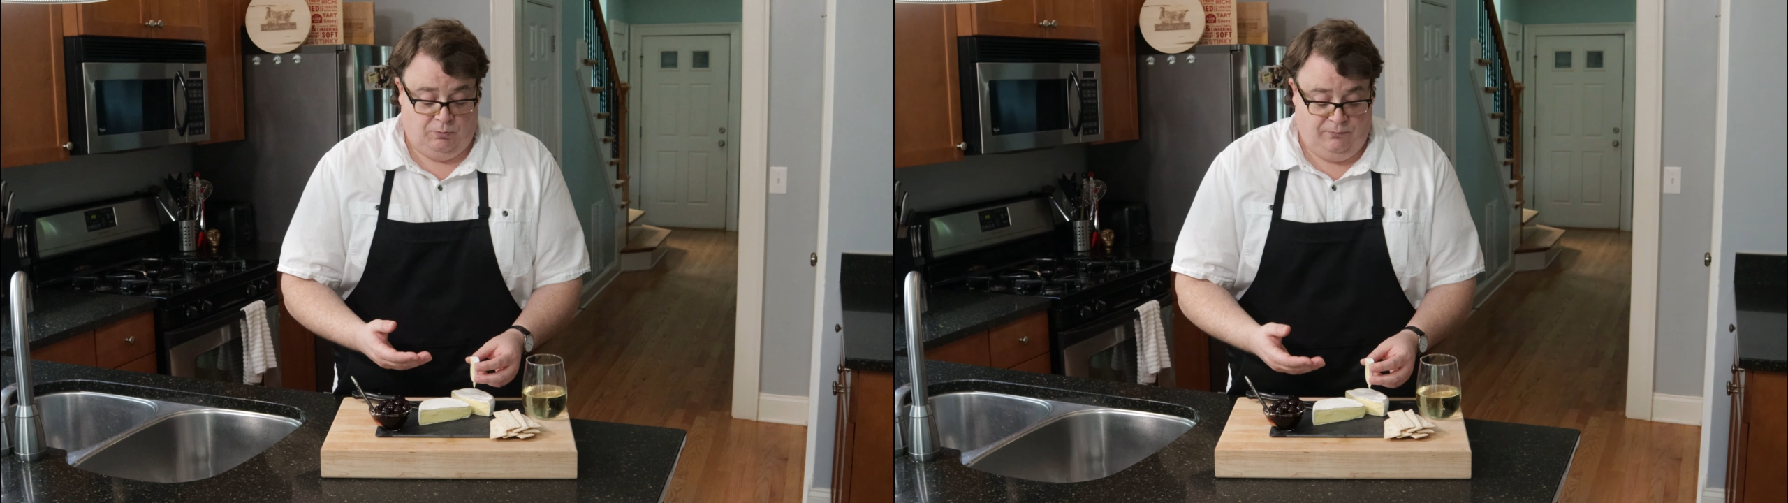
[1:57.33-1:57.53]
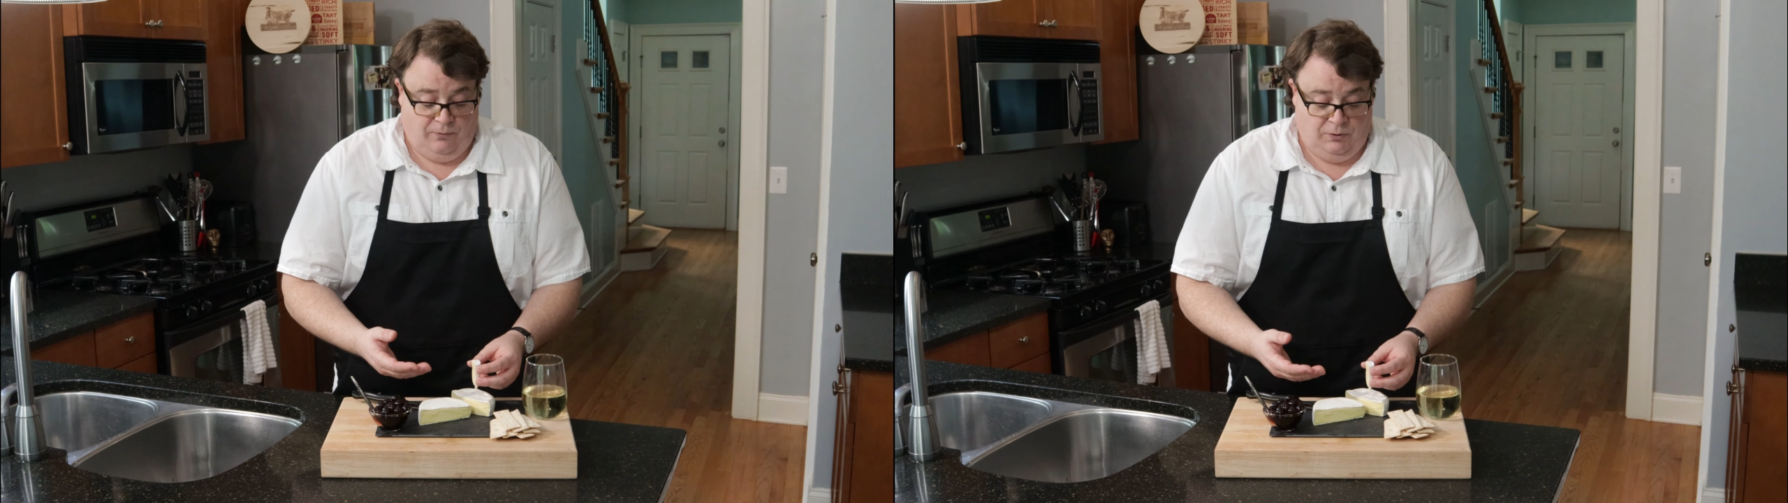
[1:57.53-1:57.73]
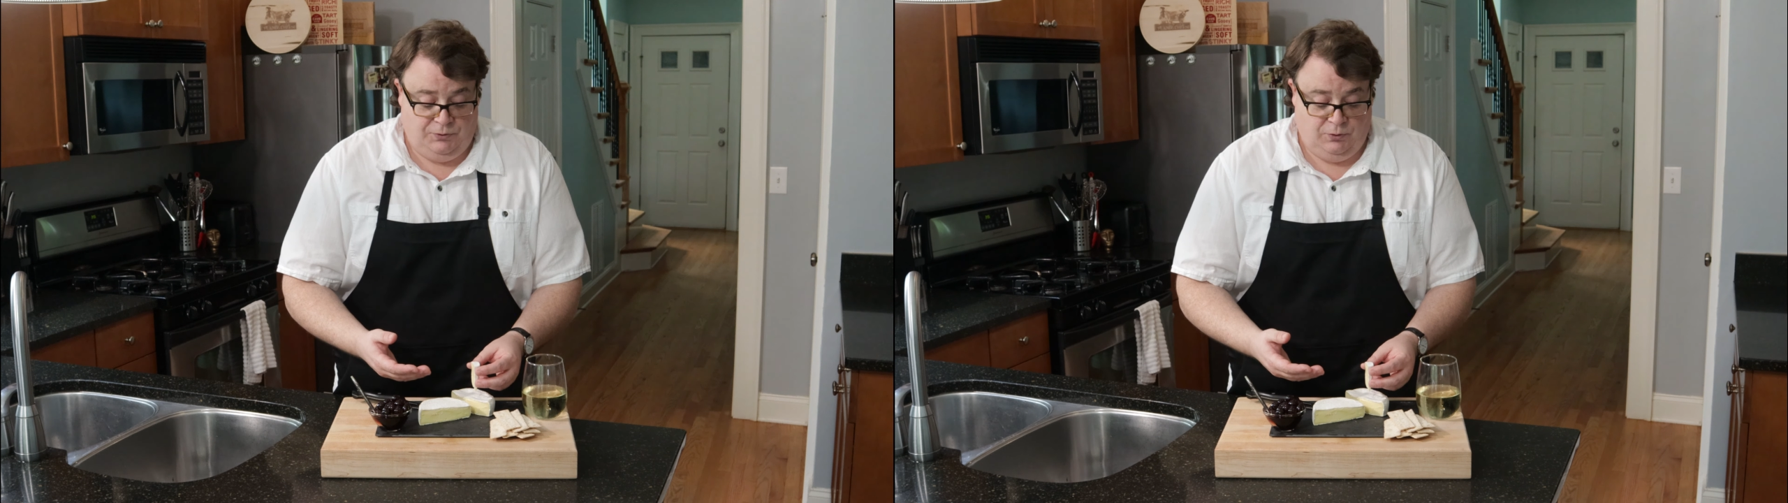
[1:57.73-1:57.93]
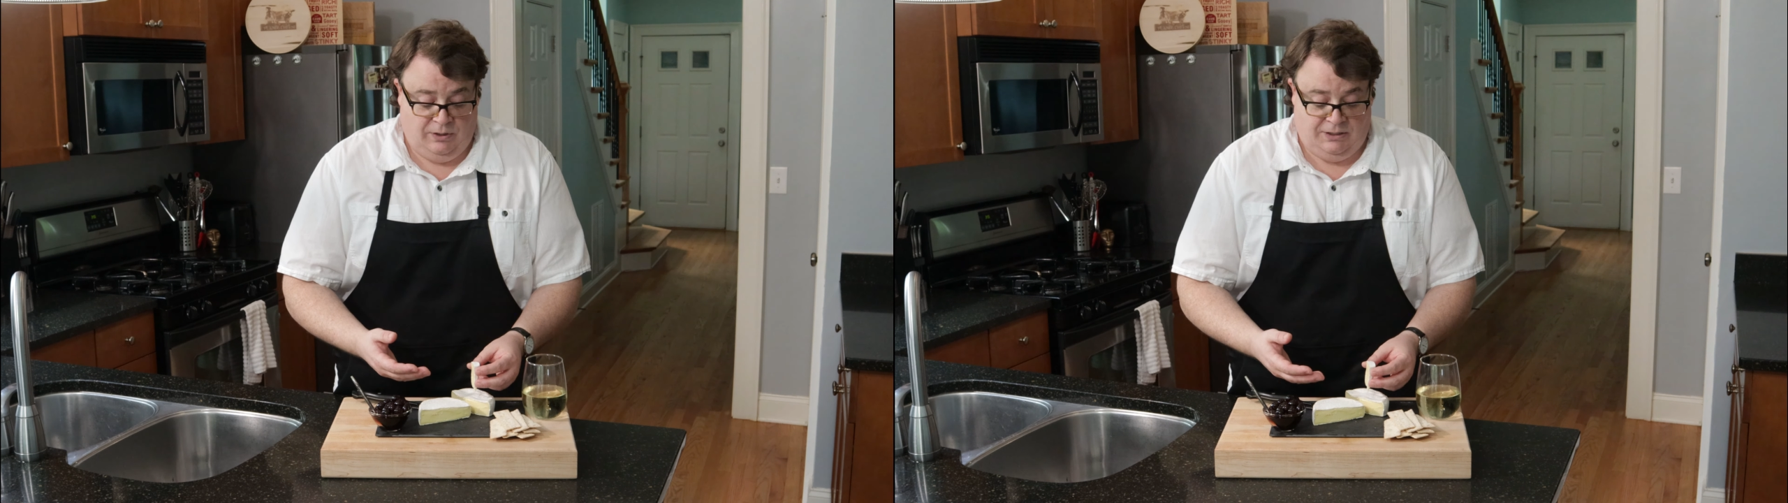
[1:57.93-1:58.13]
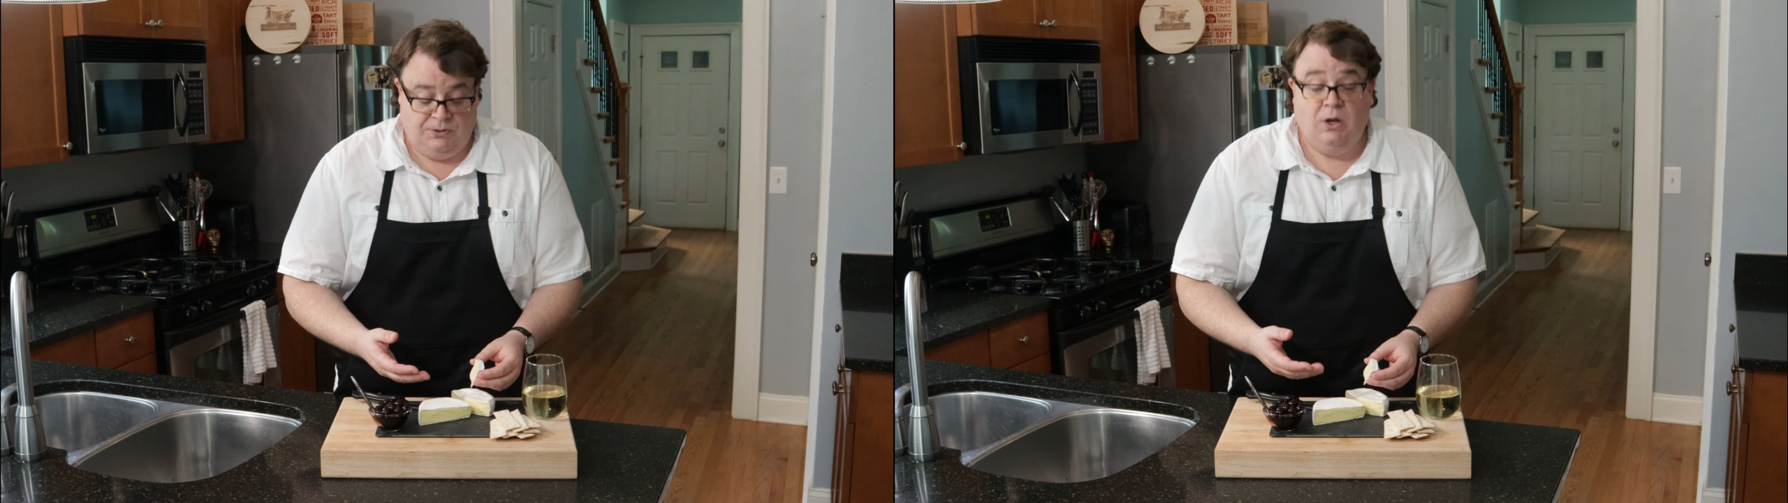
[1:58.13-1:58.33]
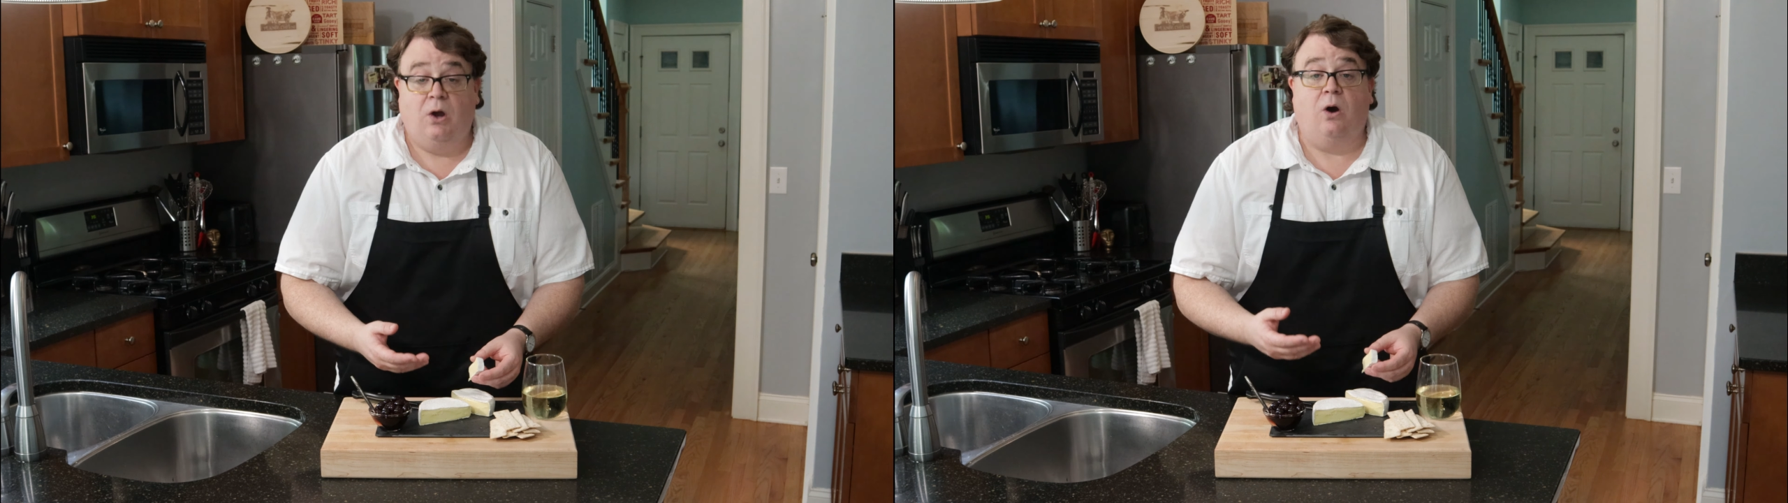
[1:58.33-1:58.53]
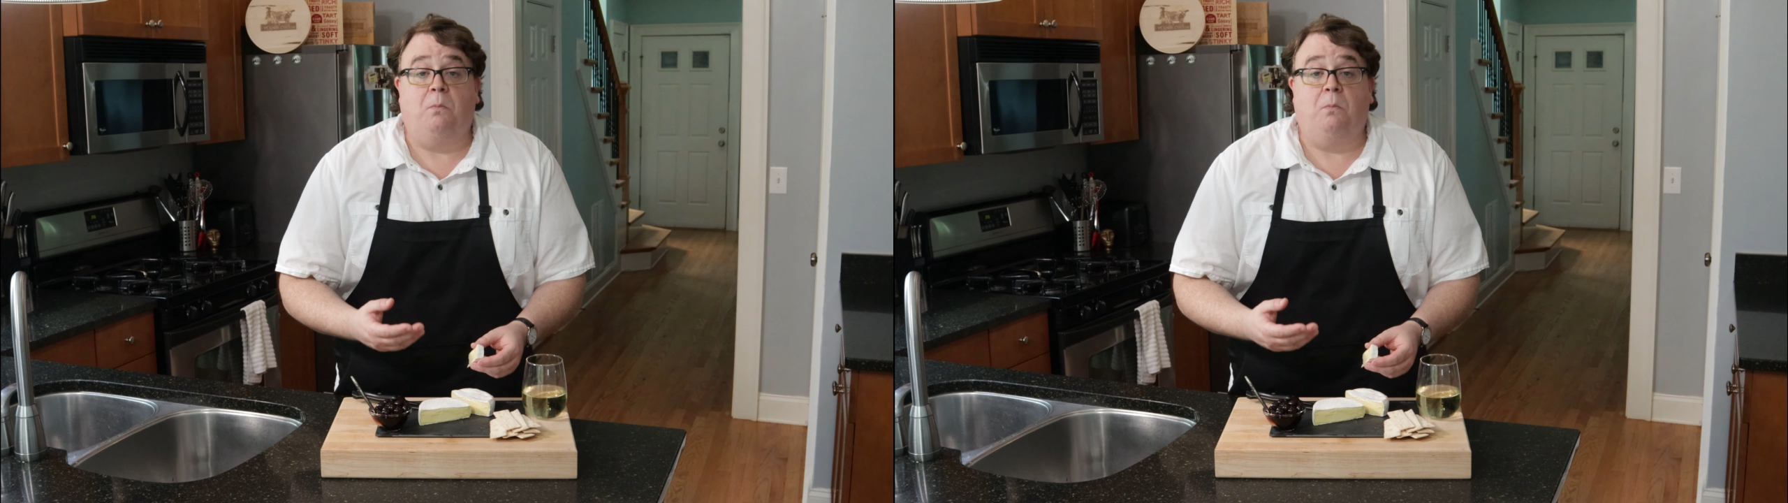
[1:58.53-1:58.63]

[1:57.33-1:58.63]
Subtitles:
refer to as a